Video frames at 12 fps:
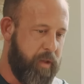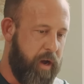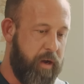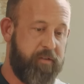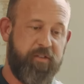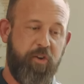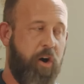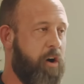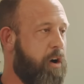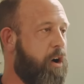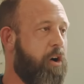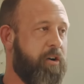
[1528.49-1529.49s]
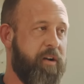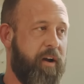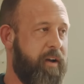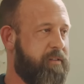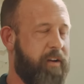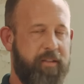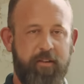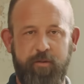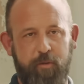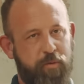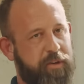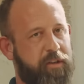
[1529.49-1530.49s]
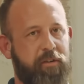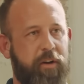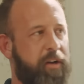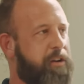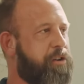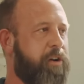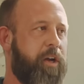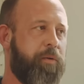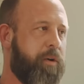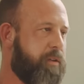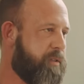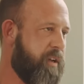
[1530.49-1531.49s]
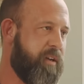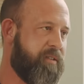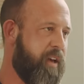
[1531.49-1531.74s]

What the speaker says: I saw all kinds. This was when Glee was in its